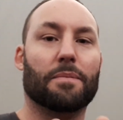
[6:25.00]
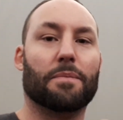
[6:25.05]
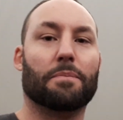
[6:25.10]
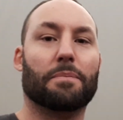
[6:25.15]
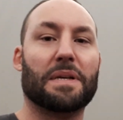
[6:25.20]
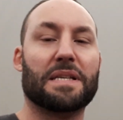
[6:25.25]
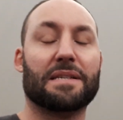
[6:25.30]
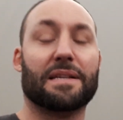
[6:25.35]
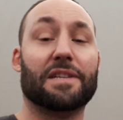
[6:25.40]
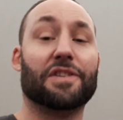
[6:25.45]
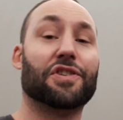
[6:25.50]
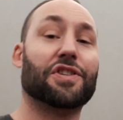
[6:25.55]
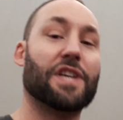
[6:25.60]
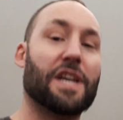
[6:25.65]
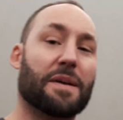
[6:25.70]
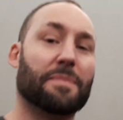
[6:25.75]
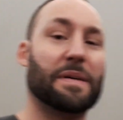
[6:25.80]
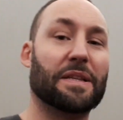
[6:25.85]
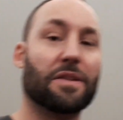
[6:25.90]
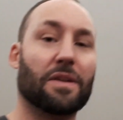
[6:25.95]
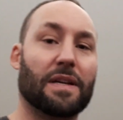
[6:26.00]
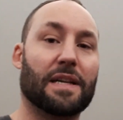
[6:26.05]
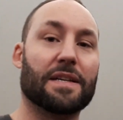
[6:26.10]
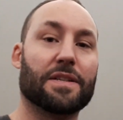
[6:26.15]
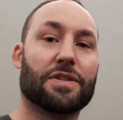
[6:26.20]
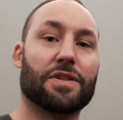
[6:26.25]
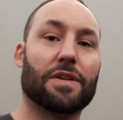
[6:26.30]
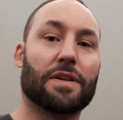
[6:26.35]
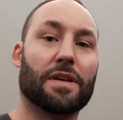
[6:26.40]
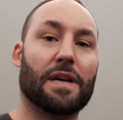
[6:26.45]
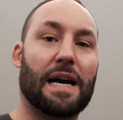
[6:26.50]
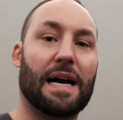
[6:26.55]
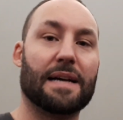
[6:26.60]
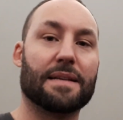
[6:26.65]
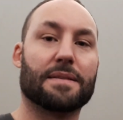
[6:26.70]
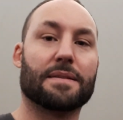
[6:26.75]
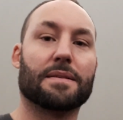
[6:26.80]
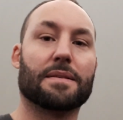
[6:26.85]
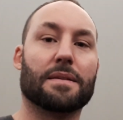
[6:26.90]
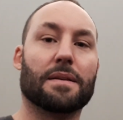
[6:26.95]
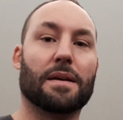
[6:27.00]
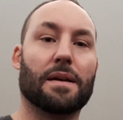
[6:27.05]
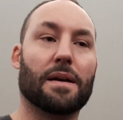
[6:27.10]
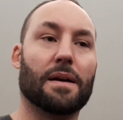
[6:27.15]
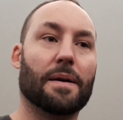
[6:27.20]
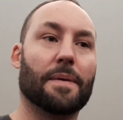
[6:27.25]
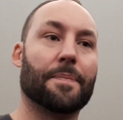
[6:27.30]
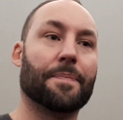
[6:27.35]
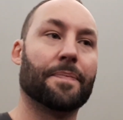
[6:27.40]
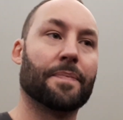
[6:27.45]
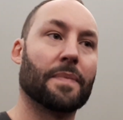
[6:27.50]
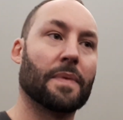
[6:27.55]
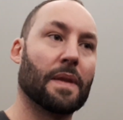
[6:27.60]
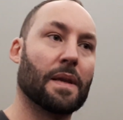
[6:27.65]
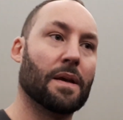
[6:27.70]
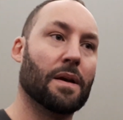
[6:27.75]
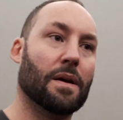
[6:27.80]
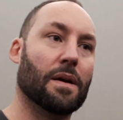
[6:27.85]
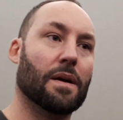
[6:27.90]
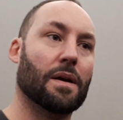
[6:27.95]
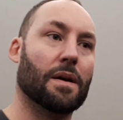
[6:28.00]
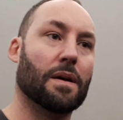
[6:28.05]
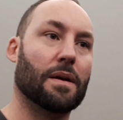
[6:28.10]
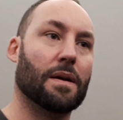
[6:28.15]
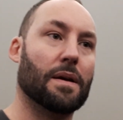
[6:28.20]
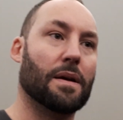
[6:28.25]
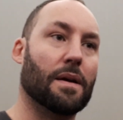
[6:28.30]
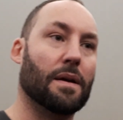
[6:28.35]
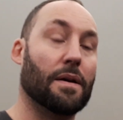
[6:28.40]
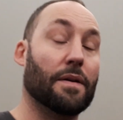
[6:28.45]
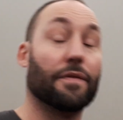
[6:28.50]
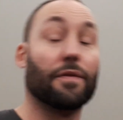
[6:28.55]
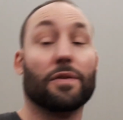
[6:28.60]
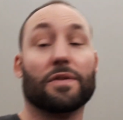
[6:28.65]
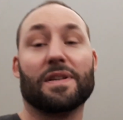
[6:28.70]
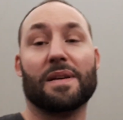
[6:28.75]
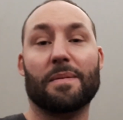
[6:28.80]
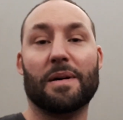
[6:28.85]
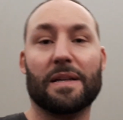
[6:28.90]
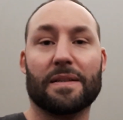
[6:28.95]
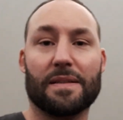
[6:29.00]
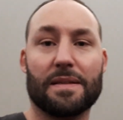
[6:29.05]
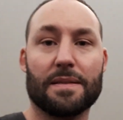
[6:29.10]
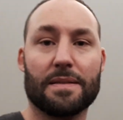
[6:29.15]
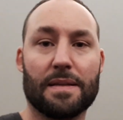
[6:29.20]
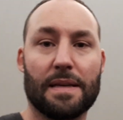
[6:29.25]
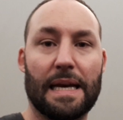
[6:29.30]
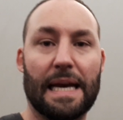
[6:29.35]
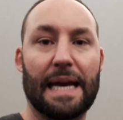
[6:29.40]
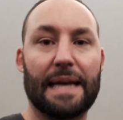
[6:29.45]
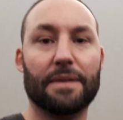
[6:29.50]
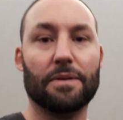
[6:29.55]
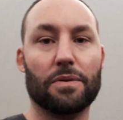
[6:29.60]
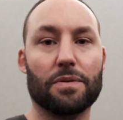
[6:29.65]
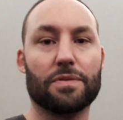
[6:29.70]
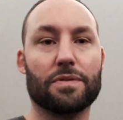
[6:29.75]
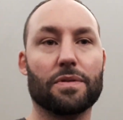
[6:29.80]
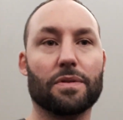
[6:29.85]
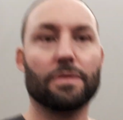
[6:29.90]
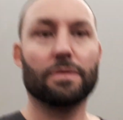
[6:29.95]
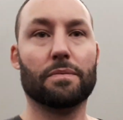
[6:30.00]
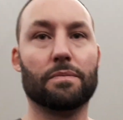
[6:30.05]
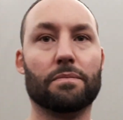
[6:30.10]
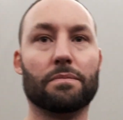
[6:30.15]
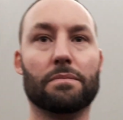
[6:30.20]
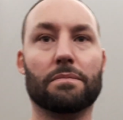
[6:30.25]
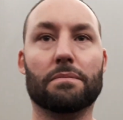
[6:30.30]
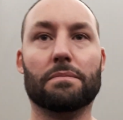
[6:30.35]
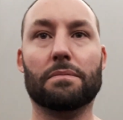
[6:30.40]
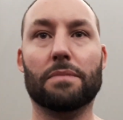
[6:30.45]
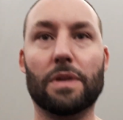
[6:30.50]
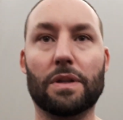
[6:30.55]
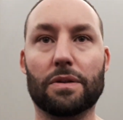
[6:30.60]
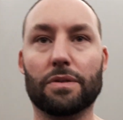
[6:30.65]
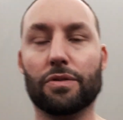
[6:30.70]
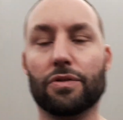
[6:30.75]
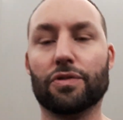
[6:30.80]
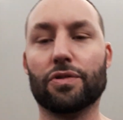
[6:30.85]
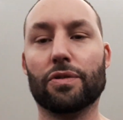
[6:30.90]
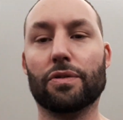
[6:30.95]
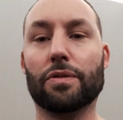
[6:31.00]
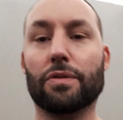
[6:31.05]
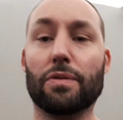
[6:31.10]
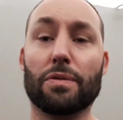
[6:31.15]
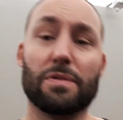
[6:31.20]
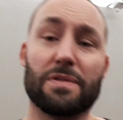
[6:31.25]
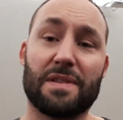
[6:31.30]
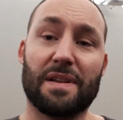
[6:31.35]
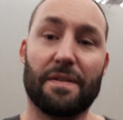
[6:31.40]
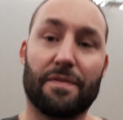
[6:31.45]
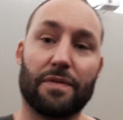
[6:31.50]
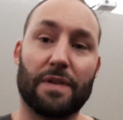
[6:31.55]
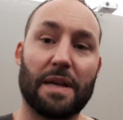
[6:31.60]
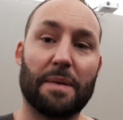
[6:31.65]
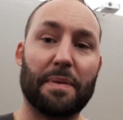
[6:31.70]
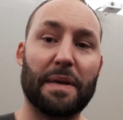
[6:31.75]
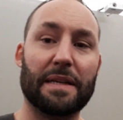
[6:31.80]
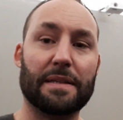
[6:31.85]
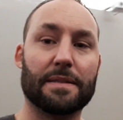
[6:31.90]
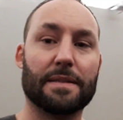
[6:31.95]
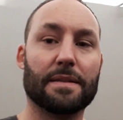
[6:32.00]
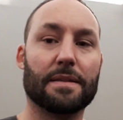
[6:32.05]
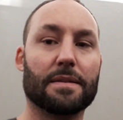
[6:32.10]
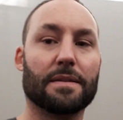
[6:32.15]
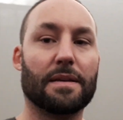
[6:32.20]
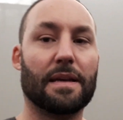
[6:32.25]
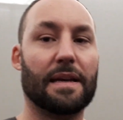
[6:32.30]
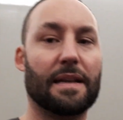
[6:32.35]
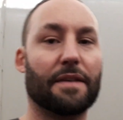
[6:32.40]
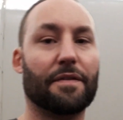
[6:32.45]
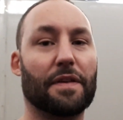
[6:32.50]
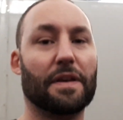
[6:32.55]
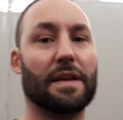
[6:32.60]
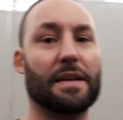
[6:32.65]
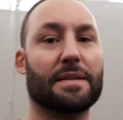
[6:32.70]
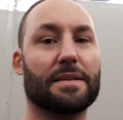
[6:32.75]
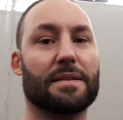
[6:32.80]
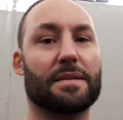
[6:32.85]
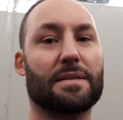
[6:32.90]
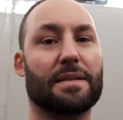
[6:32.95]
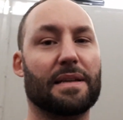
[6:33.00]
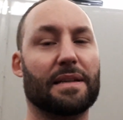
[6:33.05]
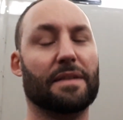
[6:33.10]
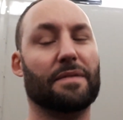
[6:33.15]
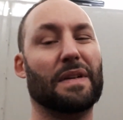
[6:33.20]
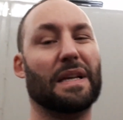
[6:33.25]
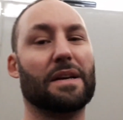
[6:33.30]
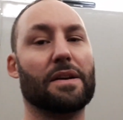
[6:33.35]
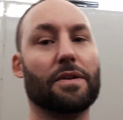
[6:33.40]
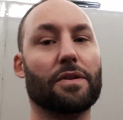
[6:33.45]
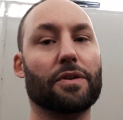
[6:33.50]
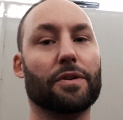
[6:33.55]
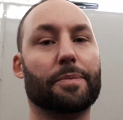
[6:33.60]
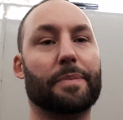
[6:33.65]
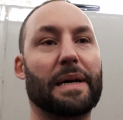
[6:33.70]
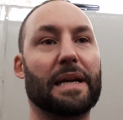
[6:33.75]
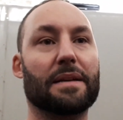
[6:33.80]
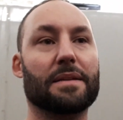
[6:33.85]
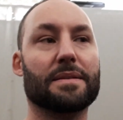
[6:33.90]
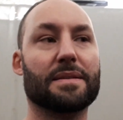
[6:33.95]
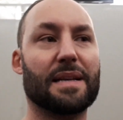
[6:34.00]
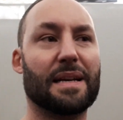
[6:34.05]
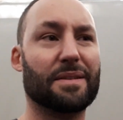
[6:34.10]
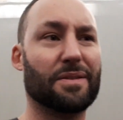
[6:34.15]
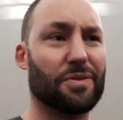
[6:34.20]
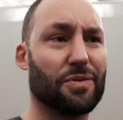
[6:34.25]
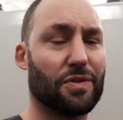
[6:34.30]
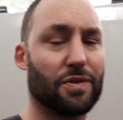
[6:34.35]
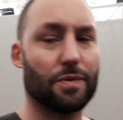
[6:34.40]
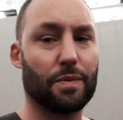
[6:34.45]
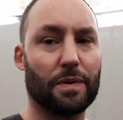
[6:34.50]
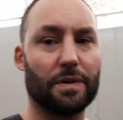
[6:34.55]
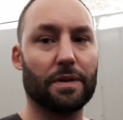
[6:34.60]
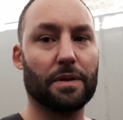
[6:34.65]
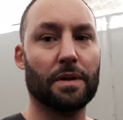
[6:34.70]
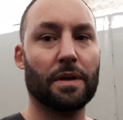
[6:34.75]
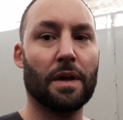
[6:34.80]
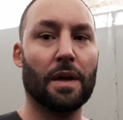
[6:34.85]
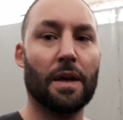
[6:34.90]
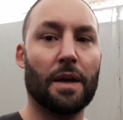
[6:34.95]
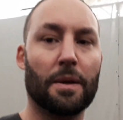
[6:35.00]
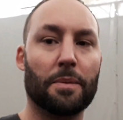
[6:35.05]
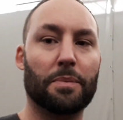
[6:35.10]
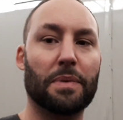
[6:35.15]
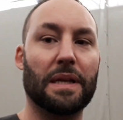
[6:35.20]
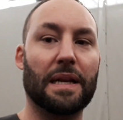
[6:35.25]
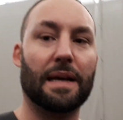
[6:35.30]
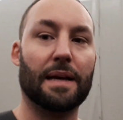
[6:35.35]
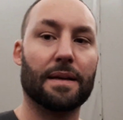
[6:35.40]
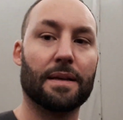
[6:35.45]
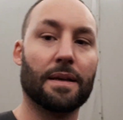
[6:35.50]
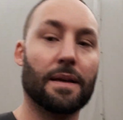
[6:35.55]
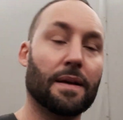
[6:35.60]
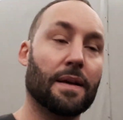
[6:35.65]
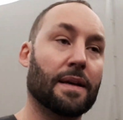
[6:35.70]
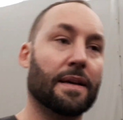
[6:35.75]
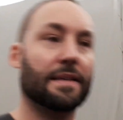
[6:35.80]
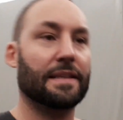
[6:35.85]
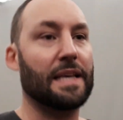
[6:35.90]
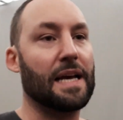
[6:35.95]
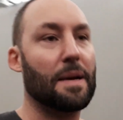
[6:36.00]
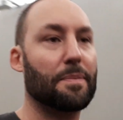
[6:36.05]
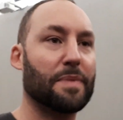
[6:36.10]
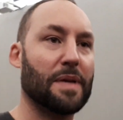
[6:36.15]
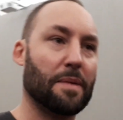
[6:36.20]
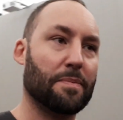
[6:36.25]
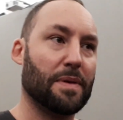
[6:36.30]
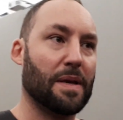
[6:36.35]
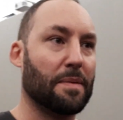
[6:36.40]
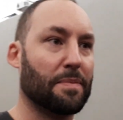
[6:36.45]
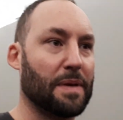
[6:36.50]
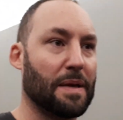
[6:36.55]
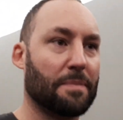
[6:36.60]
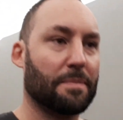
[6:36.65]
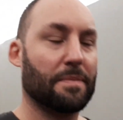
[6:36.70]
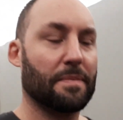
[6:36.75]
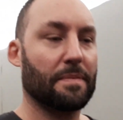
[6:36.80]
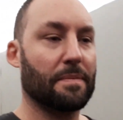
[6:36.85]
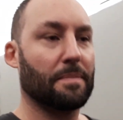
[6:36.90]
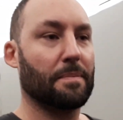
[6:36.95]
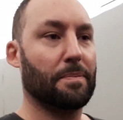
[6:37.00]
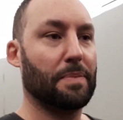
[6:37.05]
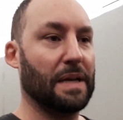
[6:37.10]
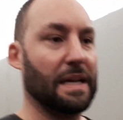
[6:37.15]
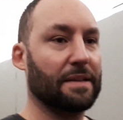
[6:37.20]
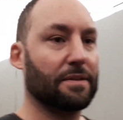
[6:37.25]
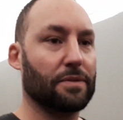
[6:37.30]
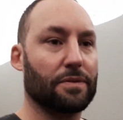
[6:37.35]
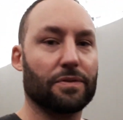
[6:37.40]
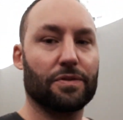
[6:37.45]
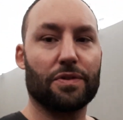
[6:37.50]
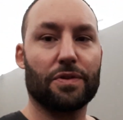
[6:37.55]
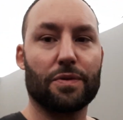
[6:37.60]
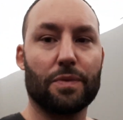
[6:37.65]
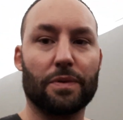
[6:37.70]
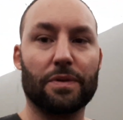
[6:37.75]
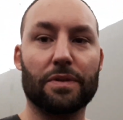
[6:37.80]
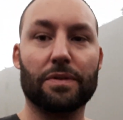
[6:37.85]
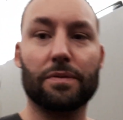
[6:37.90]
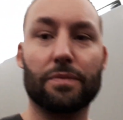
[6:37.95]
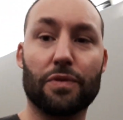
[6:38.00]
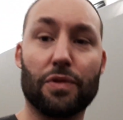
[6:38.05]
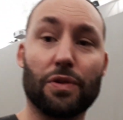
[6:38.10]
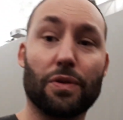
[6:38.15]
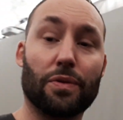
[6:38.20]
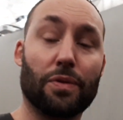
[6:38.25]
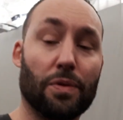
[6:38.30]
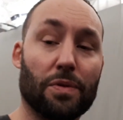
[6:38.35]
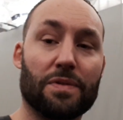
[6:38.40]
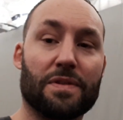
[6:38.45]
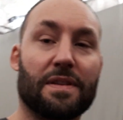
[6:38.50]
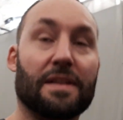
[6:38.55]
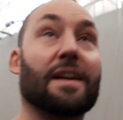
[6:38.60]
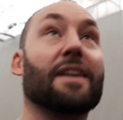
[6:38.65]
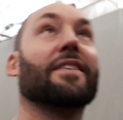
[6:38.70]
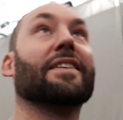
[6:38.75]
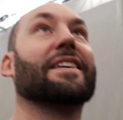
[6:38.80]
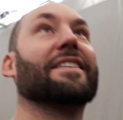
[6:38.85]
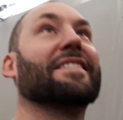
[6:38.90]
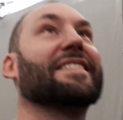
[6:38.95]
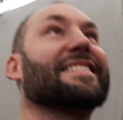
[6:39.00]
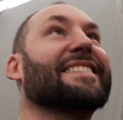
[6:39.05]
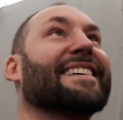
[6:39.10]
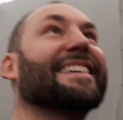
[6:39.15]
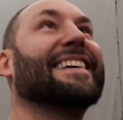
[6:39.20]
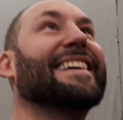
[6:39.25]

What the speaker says: basically share my knowledge as a full-time artist, and also show cool stuff when I paint. And I think it's kind of like a good balance. I don't just want to be like yap, but I don't just want to show cool. Oh, here it is.